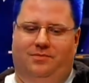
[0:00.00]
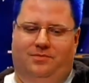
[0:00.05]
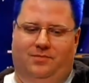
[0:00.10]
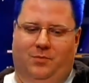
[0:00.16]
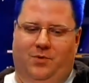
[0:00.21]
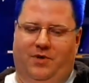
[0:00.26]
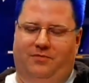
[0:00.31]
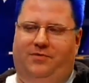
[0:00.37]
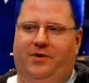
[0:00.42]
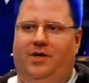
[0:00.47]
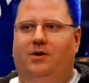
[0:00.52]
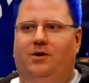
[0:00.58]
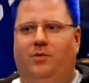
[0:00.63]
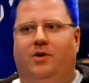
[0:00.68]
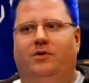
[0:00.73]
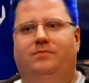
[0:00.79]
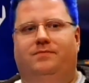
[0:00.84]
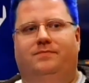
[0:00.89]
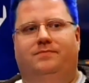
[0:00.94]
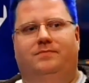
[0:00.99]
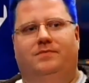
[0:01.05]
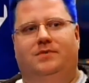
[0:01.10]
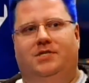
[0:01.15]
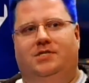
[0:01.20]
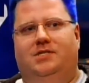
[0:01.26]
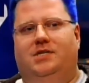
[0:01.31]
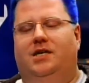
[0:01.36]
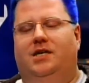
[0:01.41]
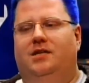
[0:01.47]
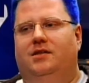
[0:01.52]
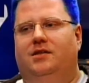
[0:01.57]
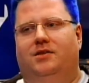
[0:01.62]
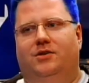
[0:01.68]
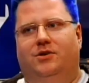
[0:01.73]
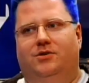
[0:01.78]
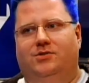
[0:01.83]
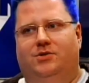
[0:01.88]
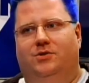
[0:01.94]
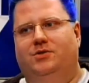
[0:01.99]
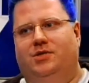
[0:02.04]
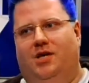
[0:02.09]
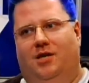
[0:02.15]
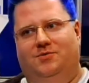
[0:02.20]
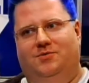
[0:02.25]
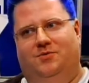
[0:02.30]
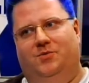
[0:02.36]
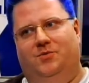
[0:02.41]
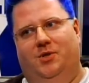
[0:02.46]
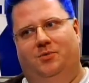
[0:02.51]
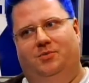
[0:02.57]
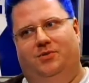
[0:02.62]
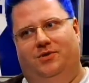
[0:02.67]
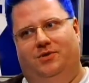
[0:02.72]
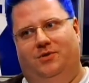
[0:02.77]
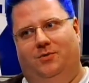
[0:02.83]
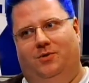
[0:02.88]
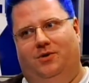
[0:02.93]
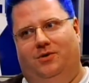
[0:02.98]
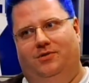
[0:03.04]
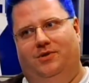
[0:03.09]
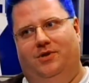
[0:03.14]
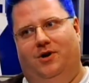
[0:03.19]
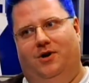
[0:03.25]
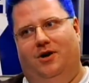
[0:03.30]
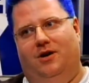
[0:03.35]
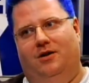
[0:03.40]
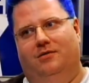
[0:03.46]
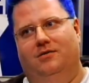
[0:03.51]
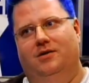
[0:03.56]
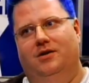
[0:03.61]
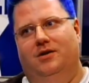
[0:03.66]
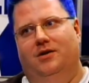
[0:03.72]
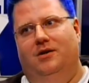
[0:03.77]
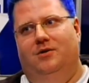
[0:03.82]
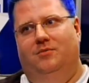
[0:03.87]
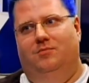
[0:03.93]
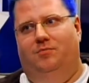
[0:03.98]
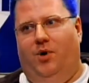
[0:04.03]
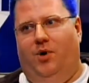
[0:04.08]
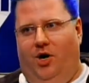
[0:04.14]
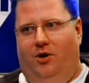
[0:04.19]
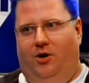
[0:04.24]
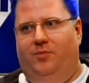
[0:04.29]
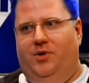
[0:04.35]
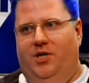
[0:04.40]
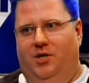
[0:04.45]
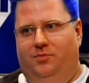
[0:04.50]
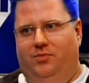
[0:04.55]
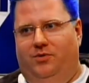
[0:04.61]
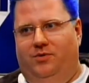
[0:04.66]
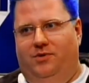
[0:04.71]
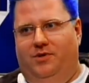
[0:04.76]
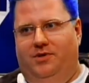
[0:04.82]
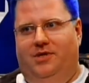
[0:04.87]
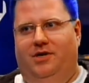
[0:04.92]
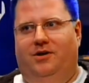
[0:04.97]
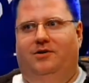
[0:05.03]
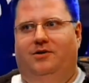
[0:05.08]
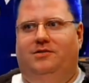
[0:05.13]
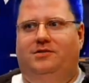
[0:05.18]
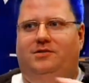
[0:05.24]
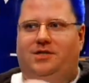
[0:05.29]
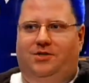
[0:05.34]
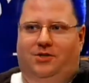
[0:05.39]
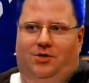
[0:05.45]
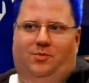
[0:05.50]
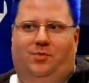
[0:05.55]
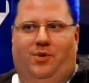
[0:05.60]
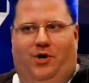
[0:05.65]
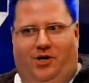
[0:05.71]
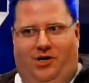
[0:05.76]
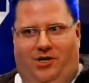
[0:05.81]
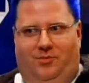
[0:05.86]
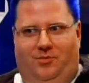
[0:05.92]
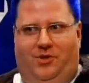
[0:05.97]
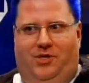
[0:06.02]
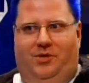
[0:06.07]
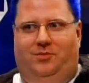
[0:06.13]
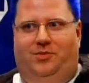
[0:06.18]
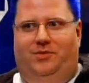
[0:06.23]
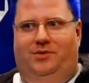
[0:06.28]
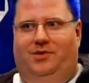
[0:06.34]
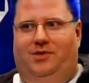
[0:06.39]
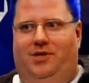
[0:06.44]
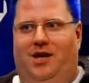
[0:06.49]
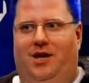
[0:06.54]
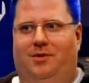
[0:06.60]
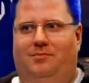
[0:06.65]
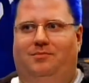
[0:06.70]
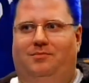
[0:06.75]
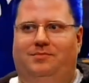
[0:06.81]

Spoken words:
we decided that there are 2 types of people in the world. There are bar people and there are dinner party people. And